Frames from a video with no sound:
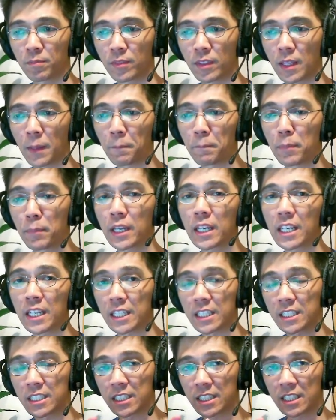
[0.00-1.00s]
the
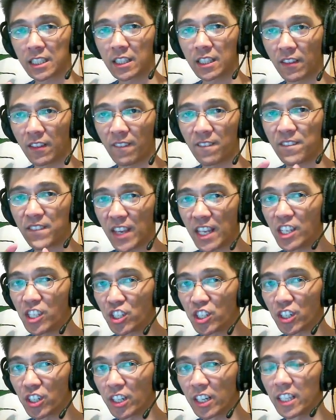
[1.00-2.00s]
biggest
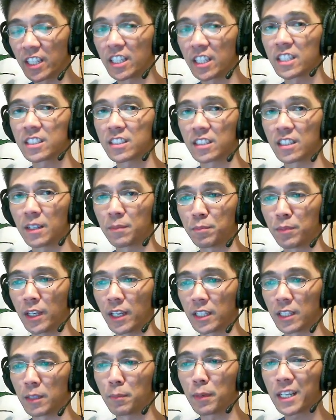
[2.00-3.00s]
feature in this
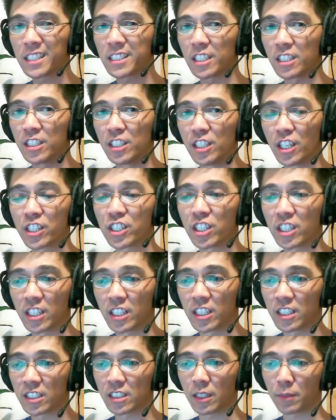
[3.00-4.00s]
update, the biggest addition
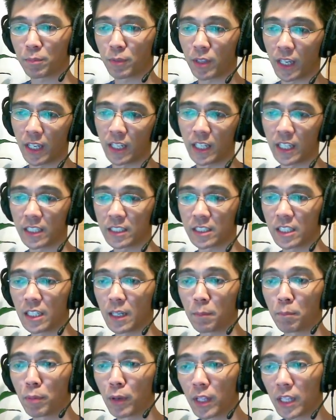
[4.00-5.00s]
in this update is the
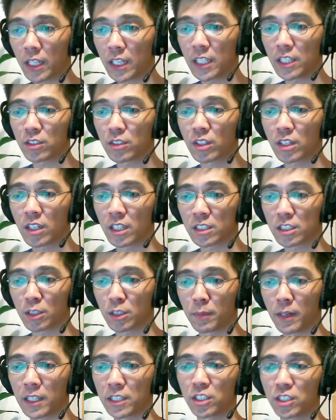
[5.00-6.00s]
ability to
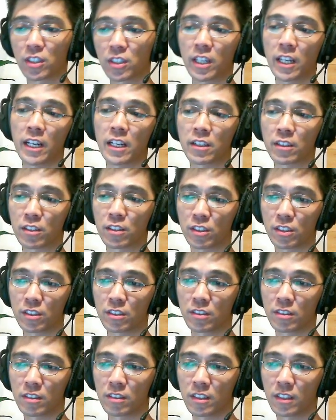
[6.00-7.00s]
customize your
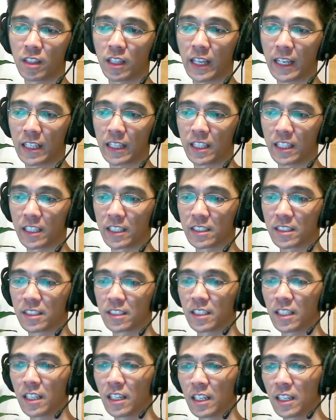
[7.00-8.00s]
characters like
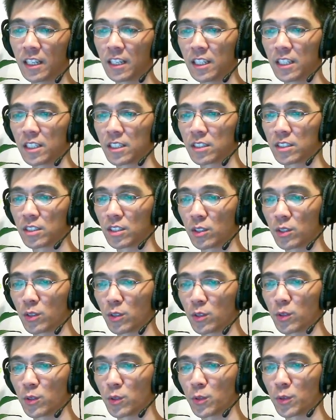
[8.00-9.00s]
this.
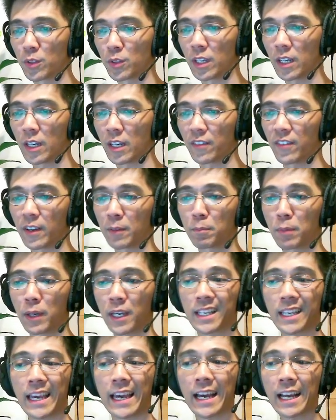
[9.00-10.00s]
So yeah, if I
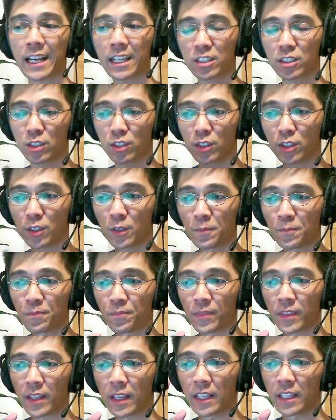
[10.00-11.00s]
pick Axel
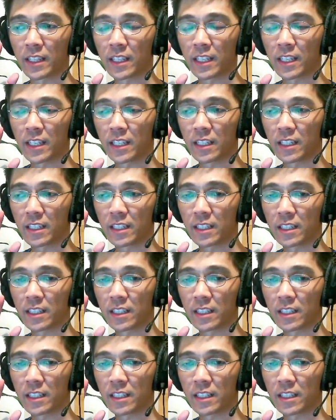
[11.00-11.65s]
and then